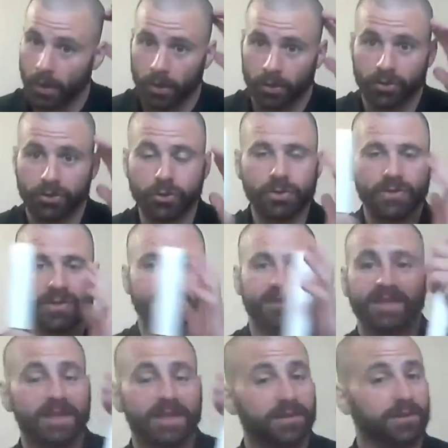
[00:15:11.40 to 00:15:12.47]
You just
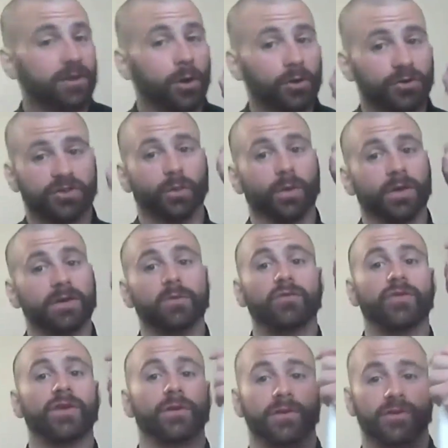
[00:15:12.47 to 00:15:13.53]
need to go to where you
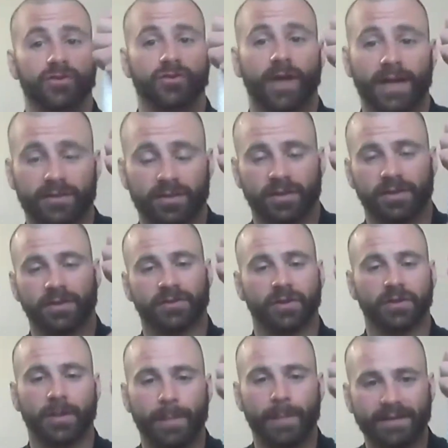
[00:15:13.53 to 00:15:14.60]
feel the stretch. So
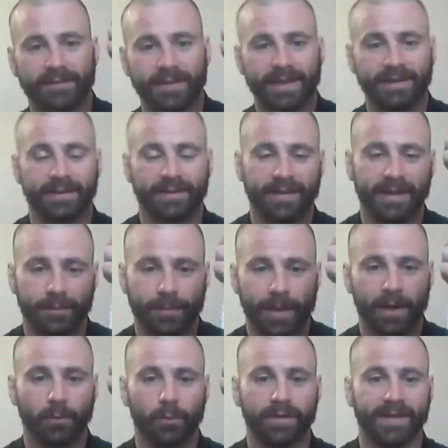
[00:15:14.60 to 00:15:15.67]
the best thing to think
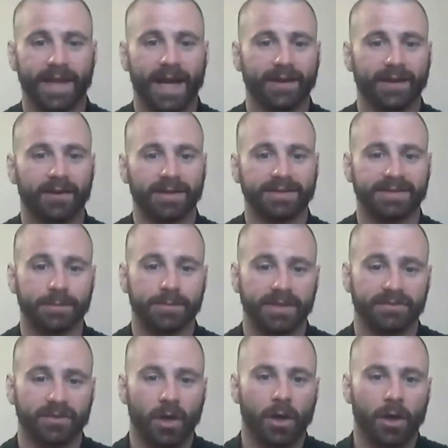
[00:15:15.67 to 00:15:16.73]
about with that concept
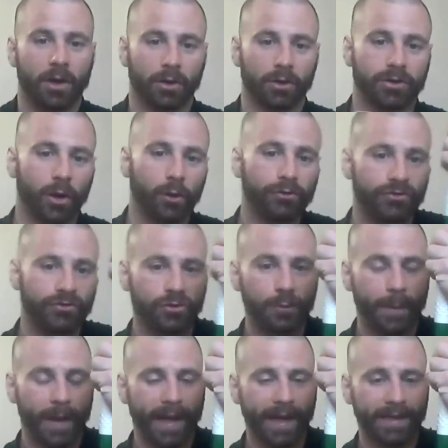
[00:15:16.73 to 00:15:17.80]
is go to
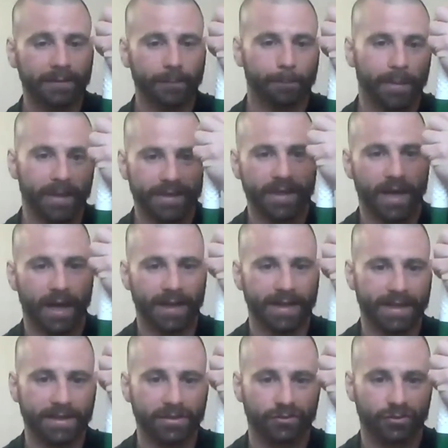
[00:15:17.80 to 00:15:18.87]
pain, but
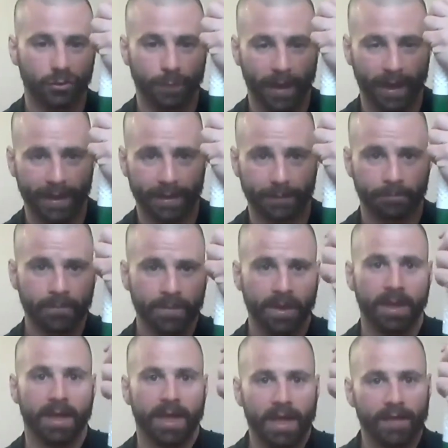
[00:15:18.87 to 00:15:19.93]
not into pain.
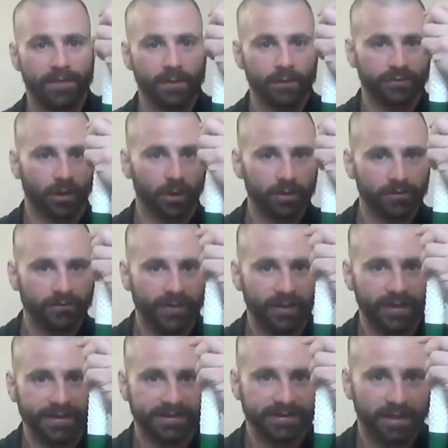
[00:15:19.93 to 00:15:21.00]
If you start
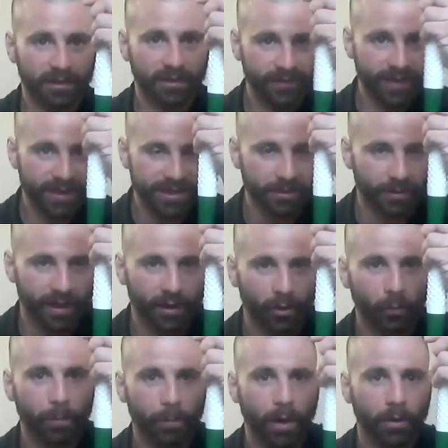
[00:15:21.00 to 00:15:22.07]
feeling stuff in your
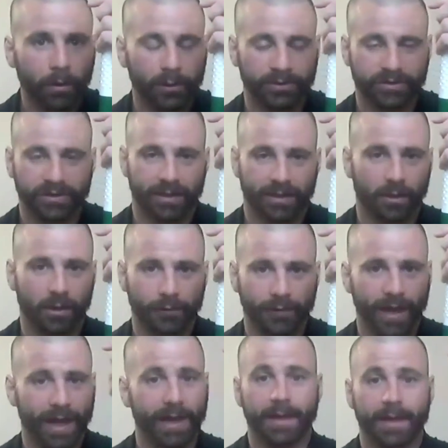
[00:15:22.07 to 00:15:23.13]
elbows and all
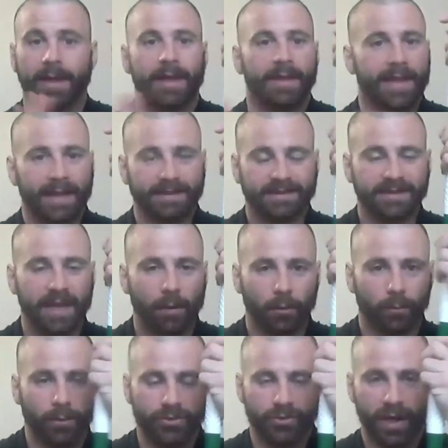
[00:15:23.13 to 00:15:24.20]
that, that's not where
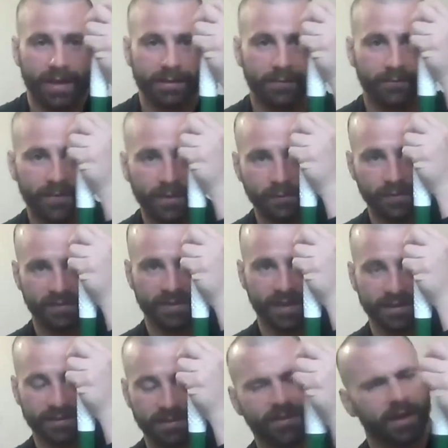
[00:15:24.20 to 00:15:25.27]
we're trying to feel this
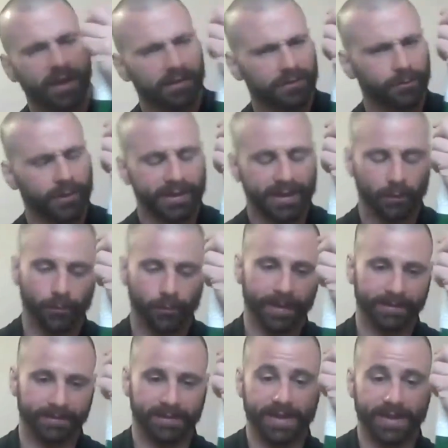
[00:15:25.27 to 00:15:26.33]
kind of stuff. And I'll explain that when we
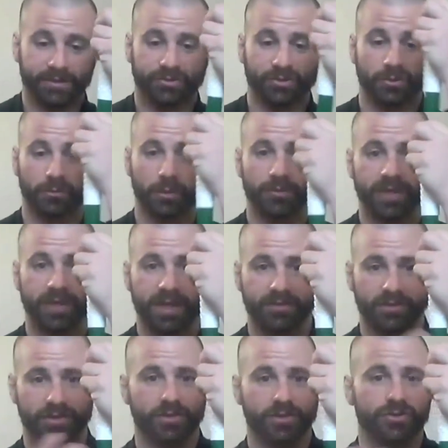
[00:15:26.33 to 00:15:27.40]
get into the external
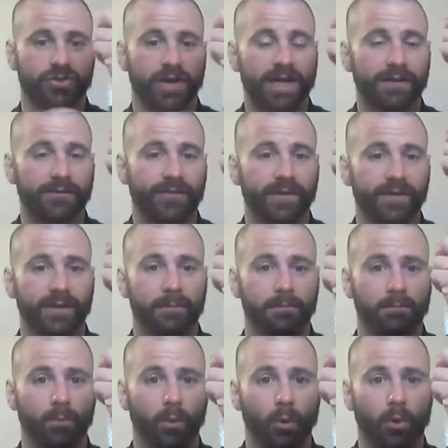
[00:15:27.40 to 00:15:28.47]
rotation. You're trying to feel it
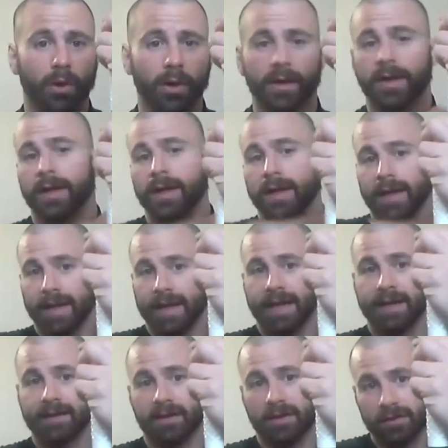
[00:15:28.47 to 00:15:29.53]
more
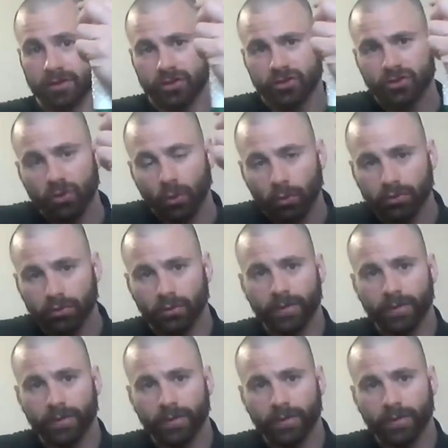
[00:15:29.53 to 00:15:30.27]
in the shoulder